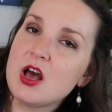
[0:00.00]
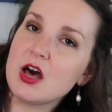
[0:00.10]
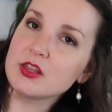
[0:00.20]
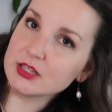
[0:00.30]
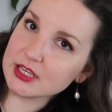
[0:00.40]

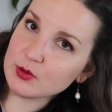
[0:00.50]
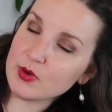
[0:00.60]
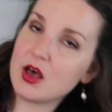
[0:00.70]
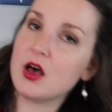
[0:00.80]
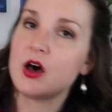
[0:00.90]
on the limb,
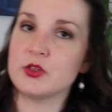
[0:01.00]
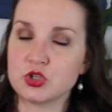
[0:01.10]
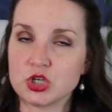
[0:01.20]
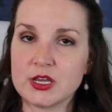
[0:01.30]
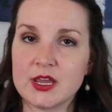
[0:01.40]
on the
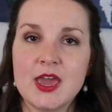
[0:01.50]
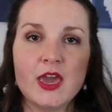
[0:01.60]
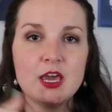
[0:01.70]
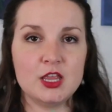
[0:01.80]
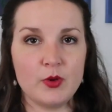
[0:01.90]
tree,
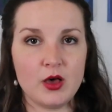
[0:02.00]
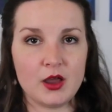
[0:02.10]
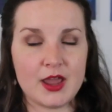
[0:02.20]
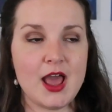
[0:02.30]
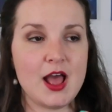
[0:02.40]
in the
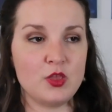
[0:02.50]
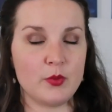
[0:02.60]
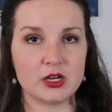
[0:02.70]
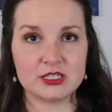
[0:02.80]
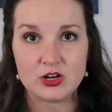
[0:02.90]
bog, and the
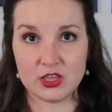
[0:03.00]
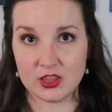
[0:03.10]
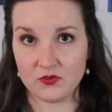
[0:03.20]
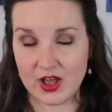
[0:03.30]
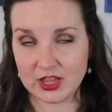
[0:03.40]
bog down in
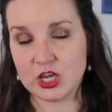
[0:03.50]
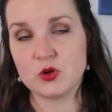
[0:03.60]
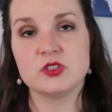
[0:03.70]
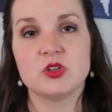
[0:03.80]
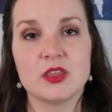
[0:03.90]
the valley.
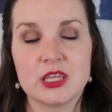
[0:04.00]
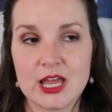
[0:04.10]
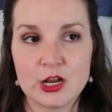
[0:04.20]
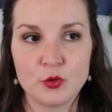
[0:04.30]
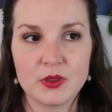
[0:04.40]
And so at the
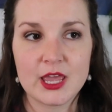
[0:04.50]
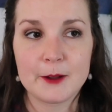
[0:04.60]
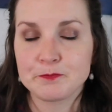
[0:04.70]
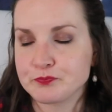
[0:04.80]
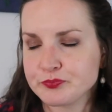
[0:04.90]
end it'll be
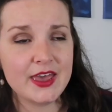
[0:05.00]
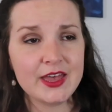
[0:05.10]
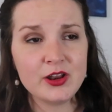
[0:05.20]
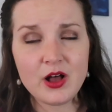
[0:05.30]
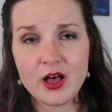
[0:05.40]
like,
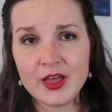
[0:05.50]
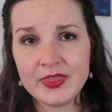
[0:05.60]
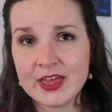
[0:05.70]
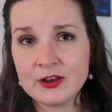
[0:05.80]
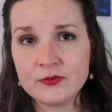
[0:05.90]
and
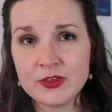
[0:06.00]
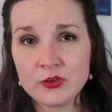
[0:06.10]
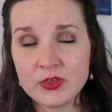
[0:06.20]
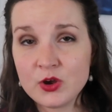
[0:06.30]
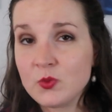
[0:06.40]
on that
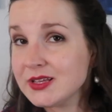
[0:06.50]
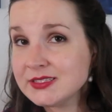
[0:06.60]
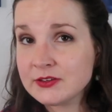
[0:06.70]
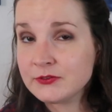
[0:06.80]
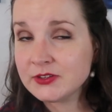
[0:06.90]
feather there
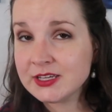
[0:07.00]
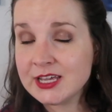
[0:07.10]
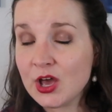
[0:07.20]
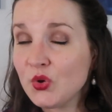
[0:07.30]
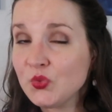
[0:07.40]
was a
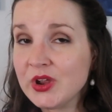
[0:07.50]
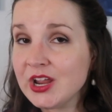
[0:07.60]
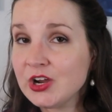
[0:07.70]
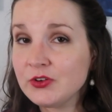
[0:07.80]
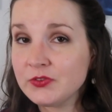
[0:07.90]
flea, a
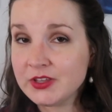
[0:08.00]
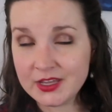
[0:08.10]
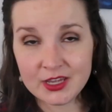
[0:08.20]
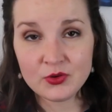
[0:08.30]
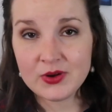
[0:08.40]
rare
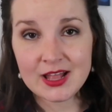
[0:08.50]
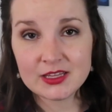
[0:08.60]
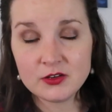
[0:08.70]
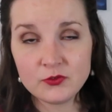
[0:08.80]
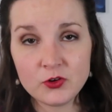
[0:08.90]
flea, a
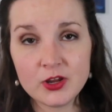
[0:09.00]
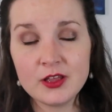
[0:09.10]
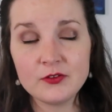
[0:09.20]
rattling flea,